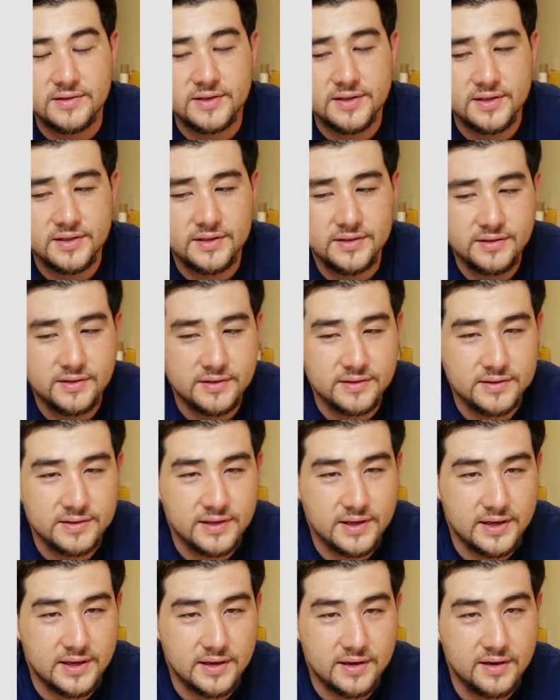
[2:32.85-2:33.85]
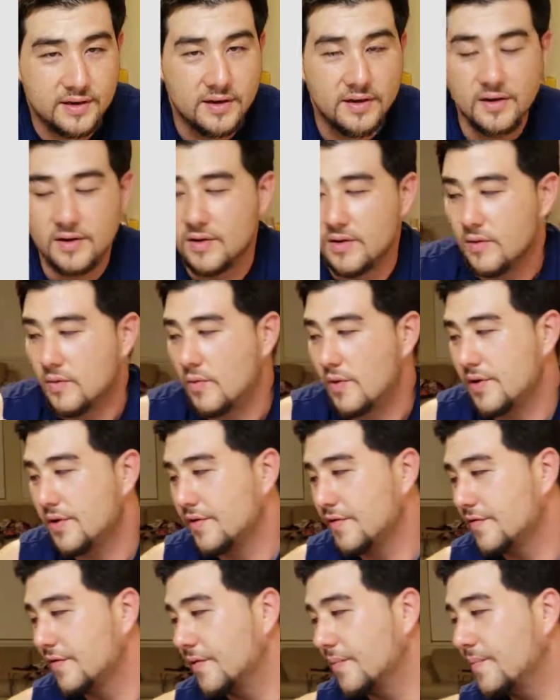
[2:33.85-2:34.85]
so you can take
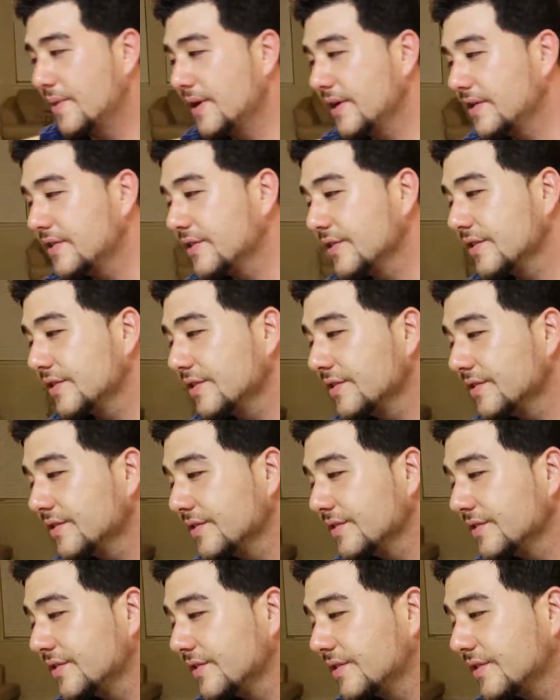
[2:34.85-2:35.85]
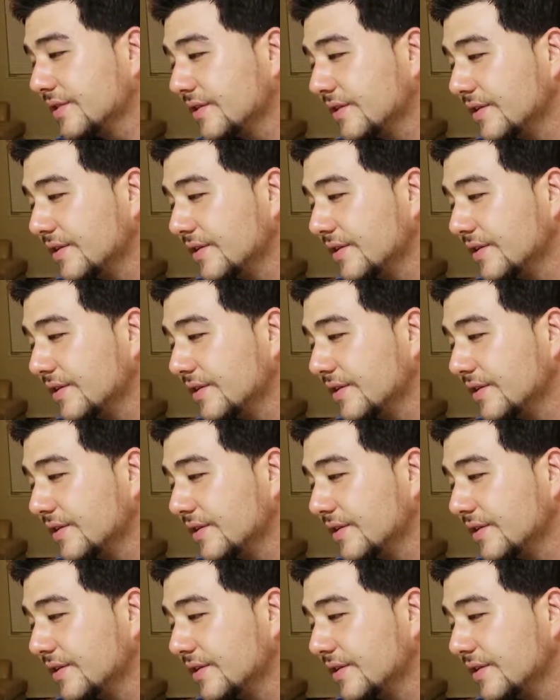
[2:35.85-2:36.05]
wonderful pictures